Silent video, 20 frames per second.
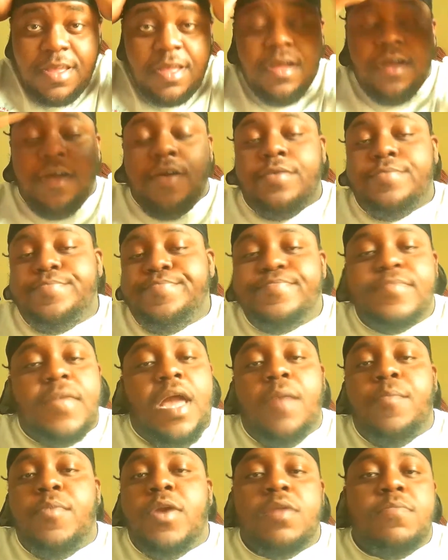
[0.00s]
Um,
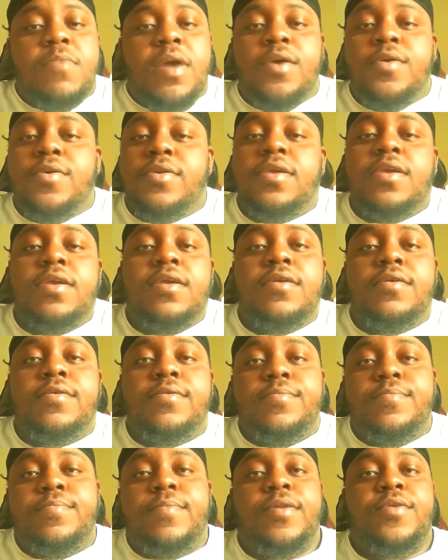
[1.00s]
I braid my own hair.
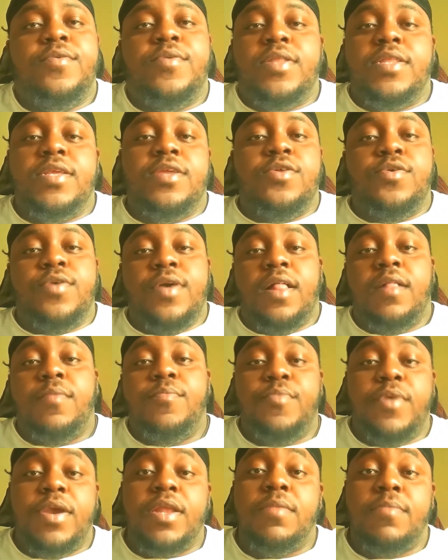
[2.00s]
Mother Nino helped
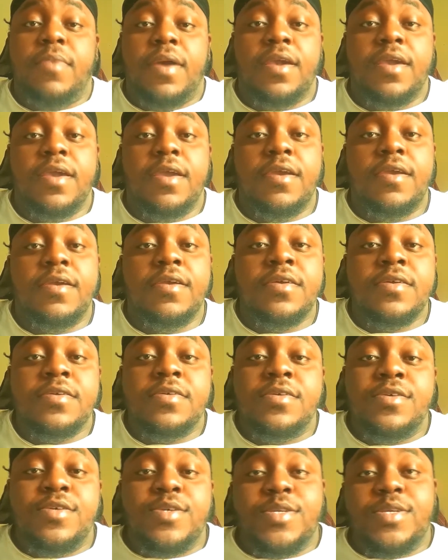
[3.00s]
braid my hair.
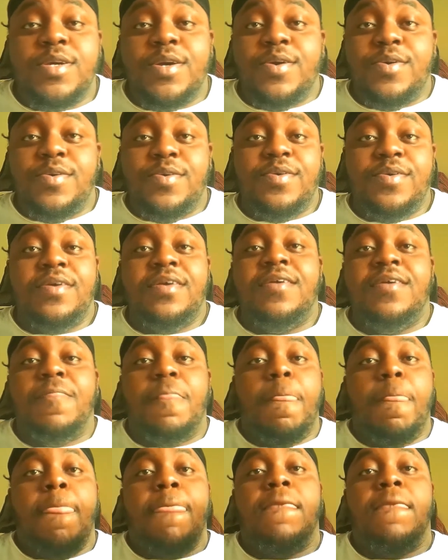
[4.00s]
So
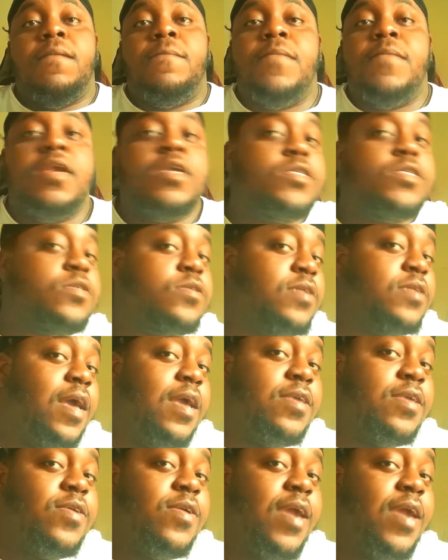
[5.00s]
make sure
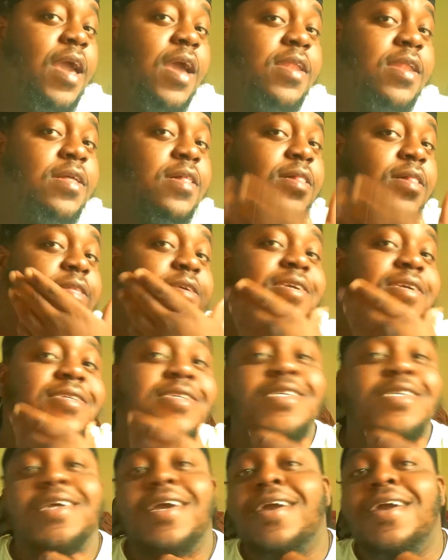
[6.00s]
that you had a clean
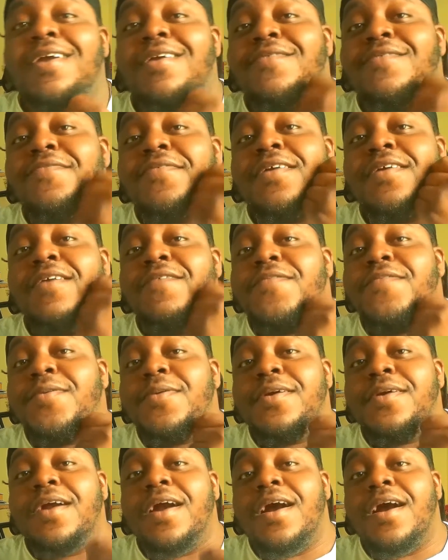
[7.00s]
shave. If you're
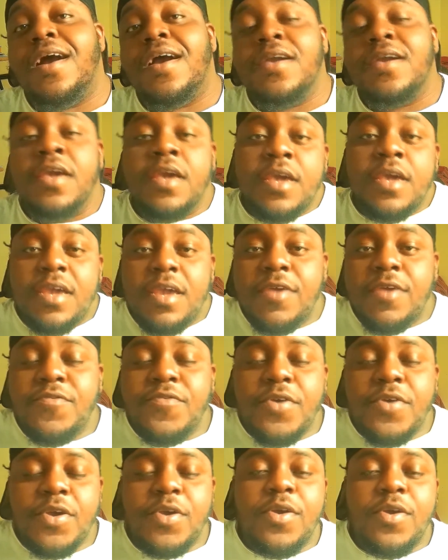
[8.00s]
a guy, if
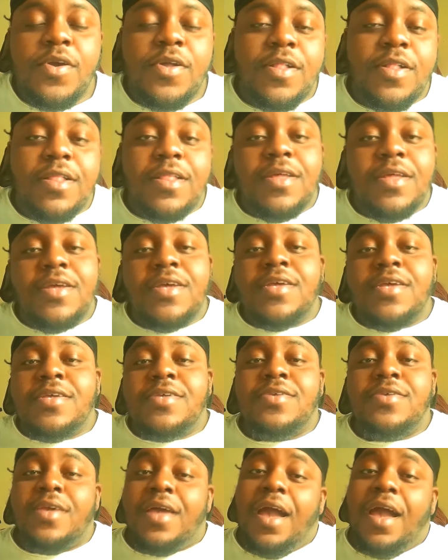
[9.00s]
you're a girl,
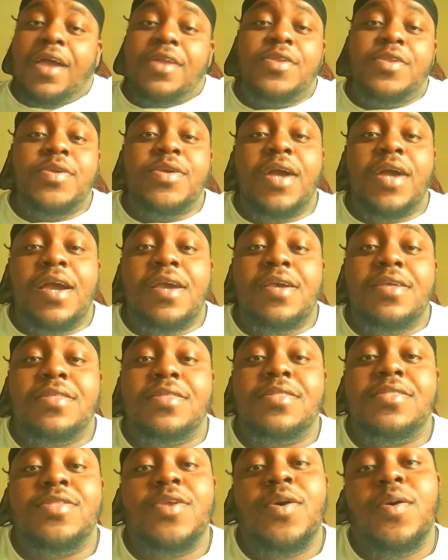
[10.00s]
I know you
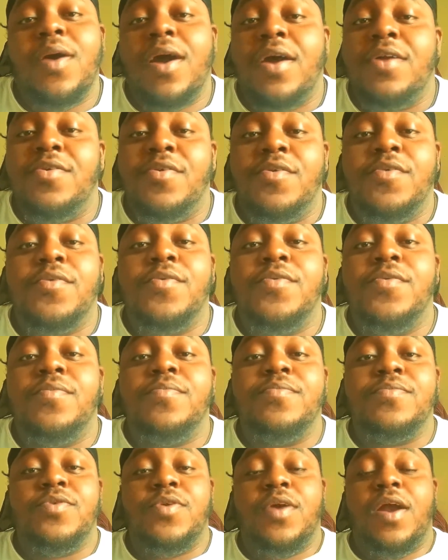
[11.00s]
guys know how to
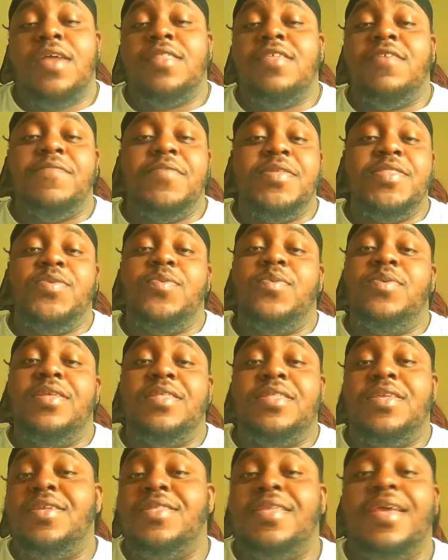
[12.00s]
groom. You guys have been doing this
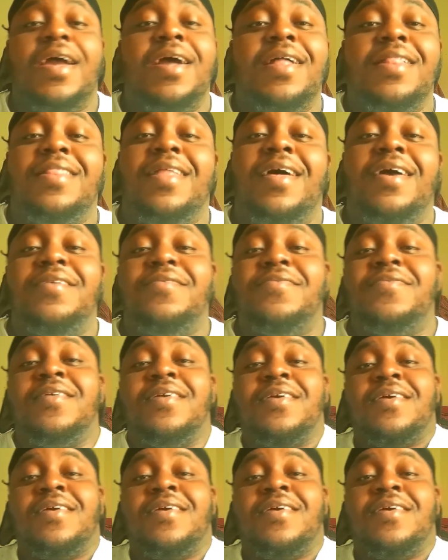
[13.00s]
the entire life,